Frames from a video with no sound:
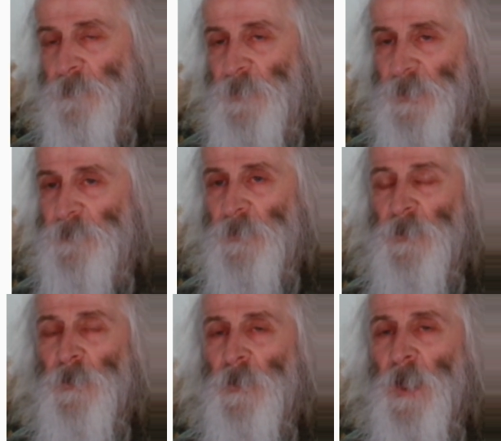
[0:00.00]
Then
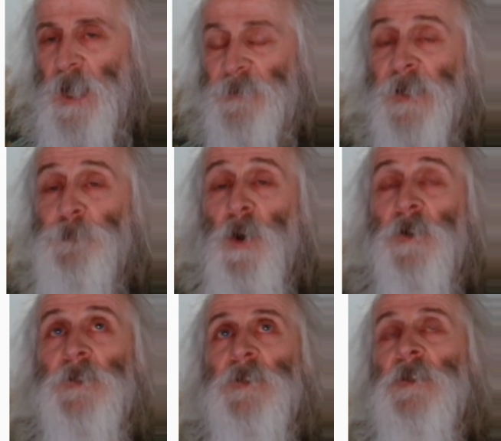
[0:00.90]
at that
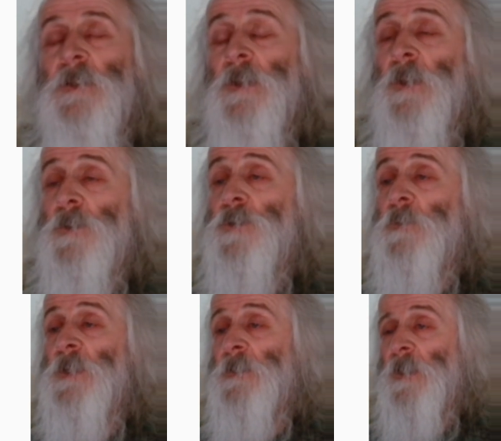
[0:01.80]
point, you
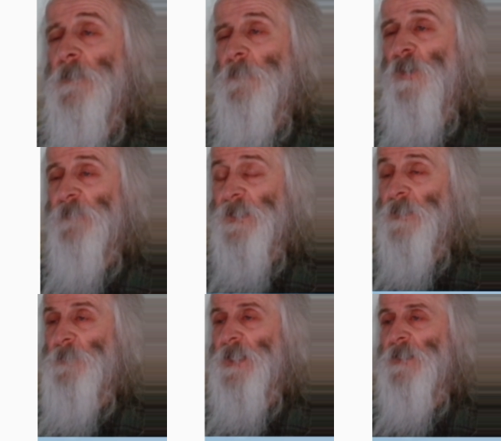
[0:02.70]
will
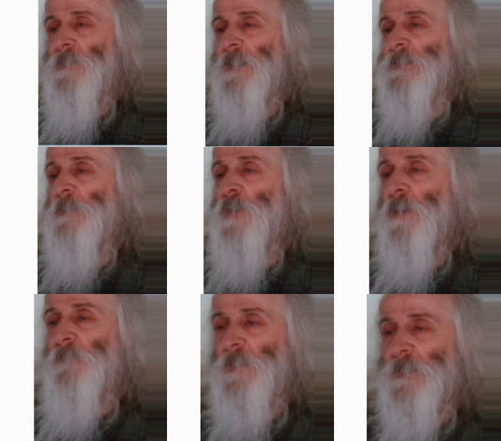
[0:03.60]
already begin to get some
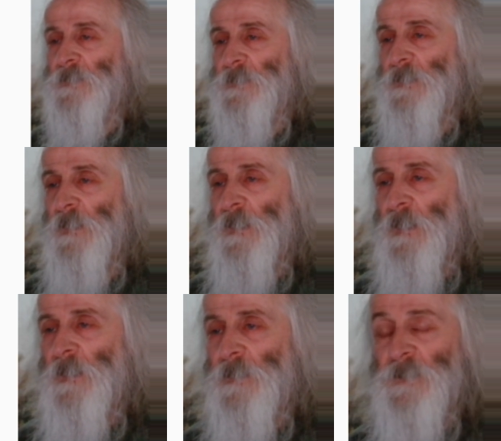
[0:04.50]
confidence
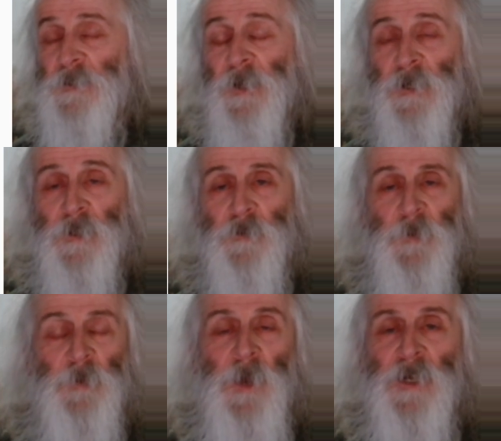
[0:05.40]
this is likely to
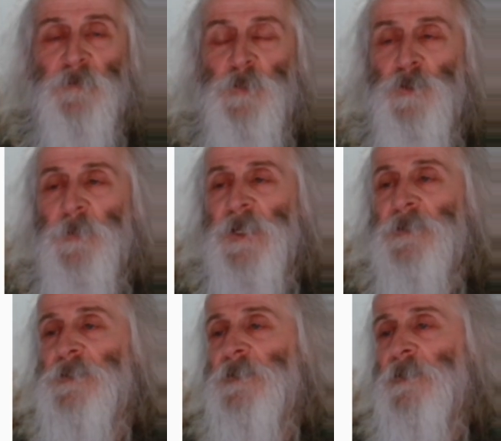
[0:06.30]
be a bag of blue
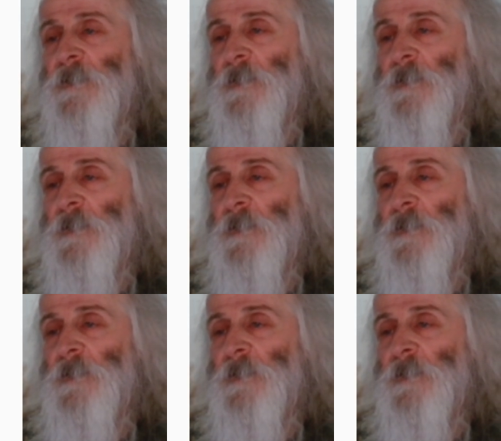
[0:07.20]
beans.